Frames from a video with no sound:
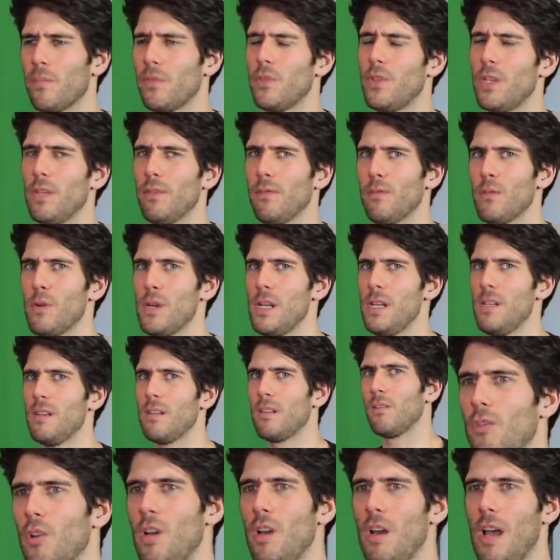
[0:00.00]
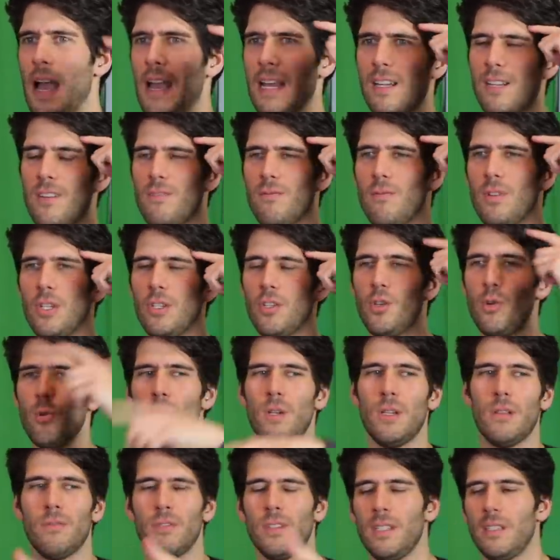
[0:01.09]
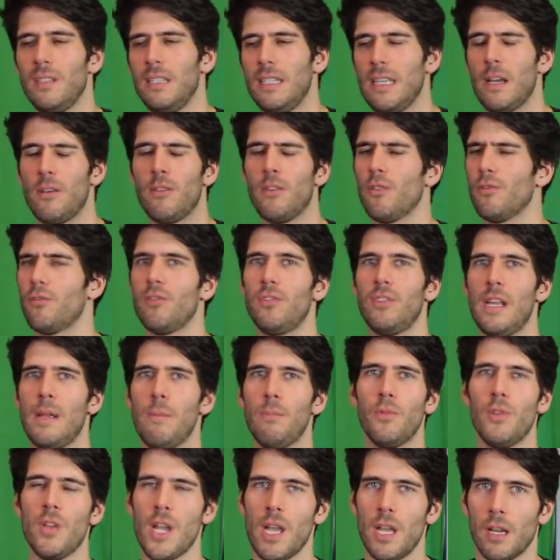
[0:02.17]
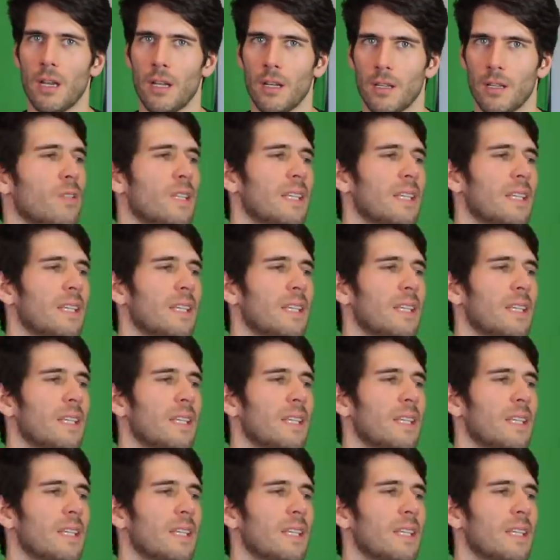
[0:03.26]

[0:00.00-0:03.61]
different, uh, I can intuitively see how they're the same thing.